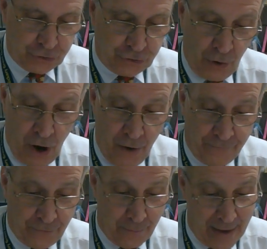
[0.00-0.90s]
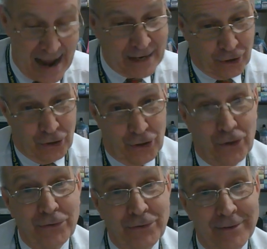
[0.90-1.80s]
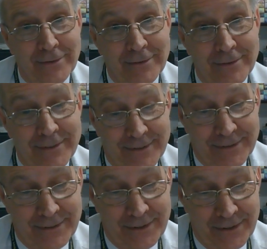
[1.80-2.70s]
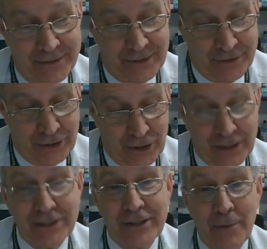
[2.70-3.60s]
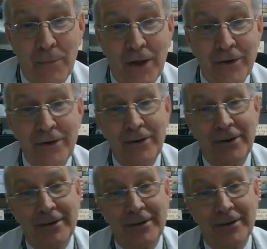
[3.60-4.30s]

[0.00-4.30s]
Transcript: show off for my girls, said the ugly stepmother.